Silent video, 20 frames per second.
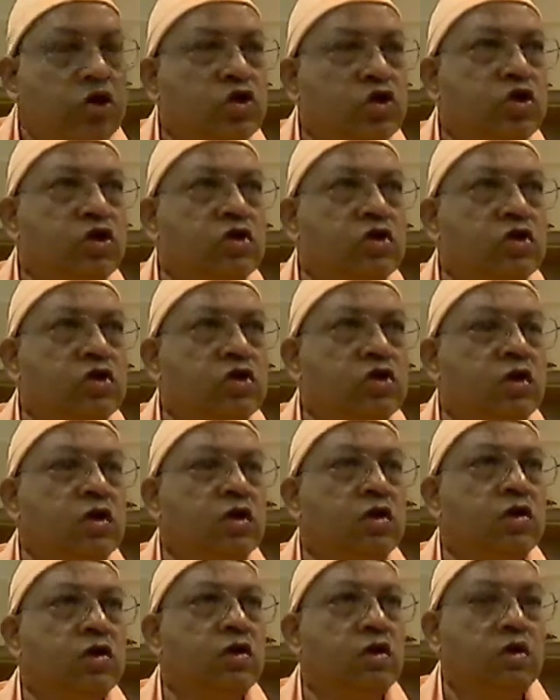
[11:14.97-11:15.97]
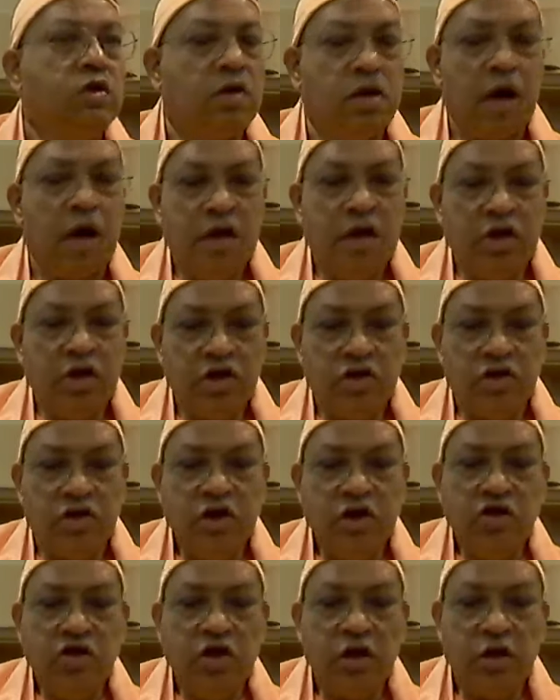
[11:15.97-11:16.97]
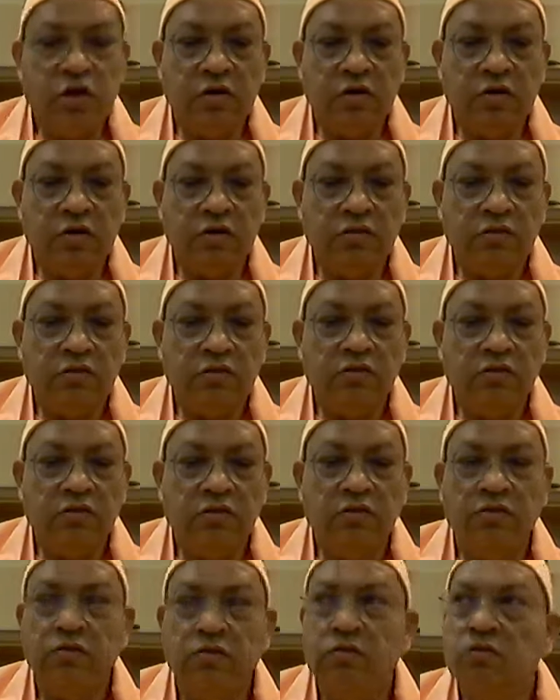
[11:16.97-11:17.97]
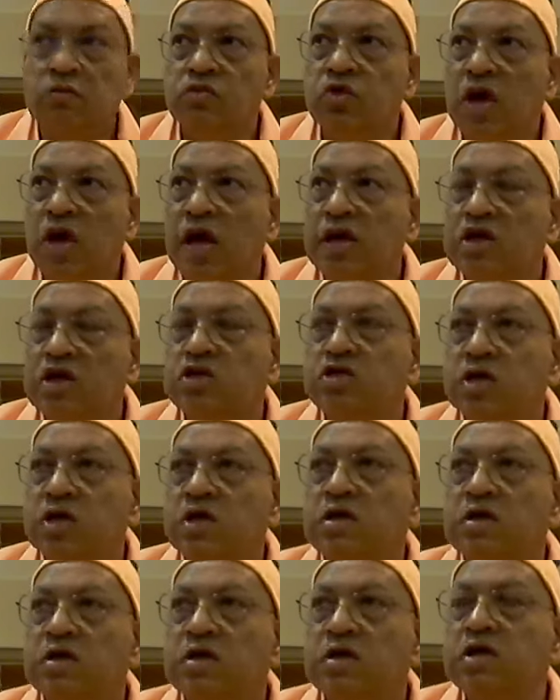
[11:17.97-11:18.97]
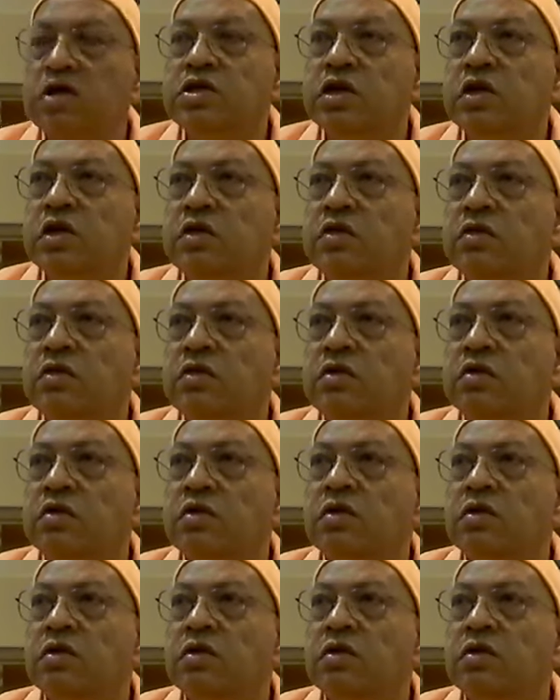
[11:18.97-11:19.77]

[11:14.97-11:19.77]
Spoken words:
This is the highest teaching, the highest secret teaching.